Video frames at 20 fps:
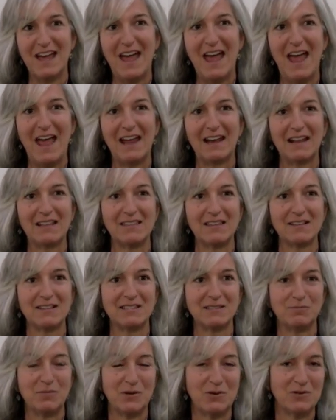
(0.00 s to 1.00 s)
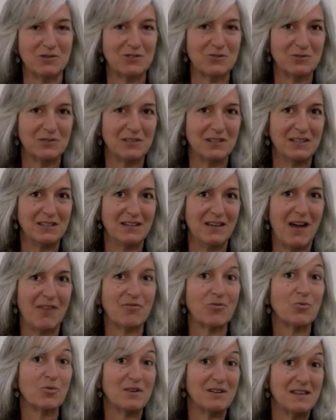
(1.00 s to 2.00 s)
And I think spiritually,
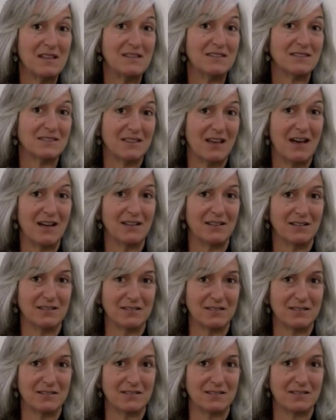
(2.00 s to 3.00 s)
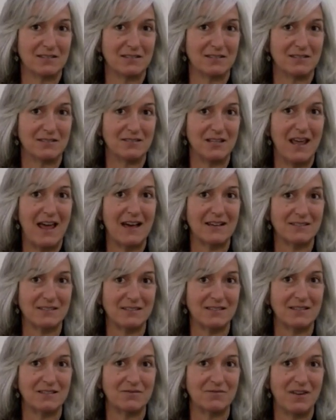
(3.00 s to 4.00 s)
everyone needs silence to
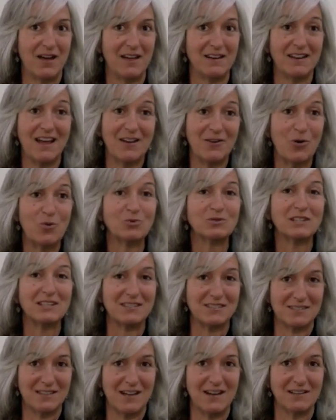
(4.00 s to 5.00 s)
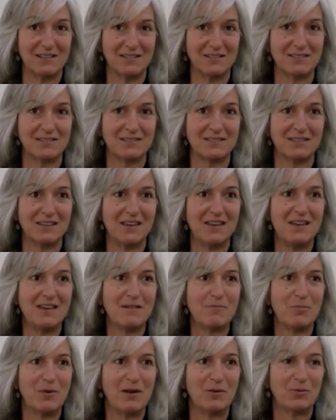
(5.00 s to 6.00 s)
access the divine. Not only silence,
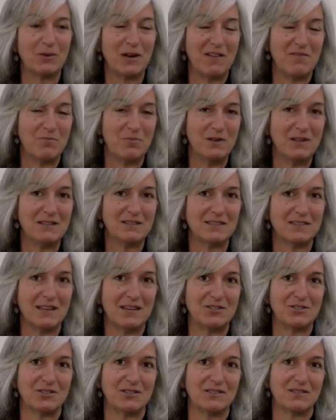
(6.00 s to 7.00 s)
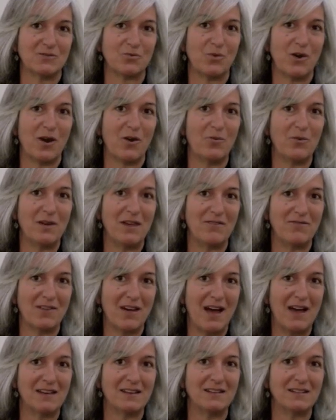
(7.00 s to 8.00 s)
but when I've been in sessions where we have
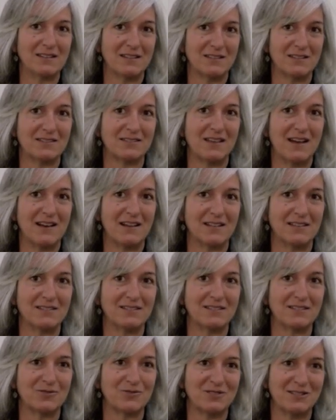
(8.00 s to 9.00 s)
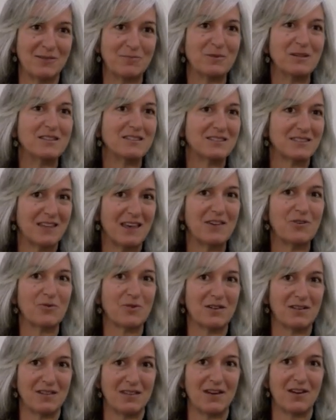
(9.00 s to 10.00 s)
gotten into the silence, there's something
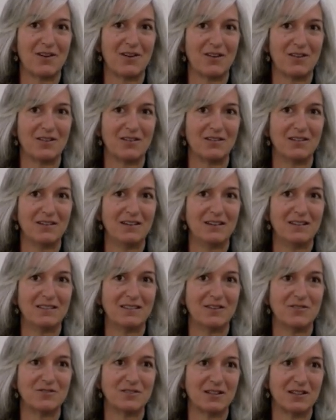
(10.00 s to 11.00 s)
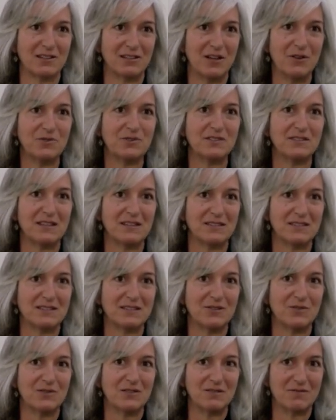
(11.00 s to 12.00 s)
sacred there. There's a closeness
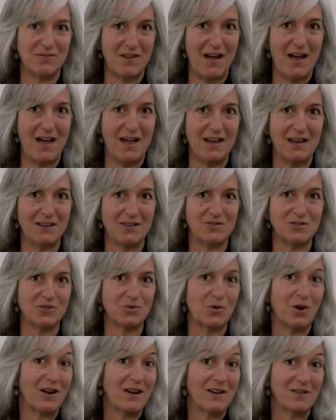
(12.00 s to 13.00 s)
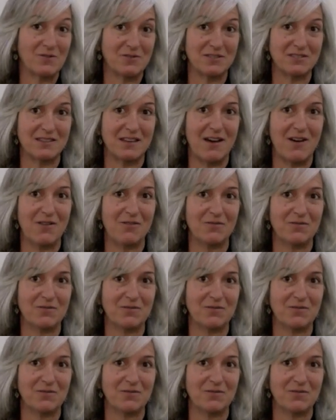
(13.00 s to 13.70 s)
to the divine or to our inner self,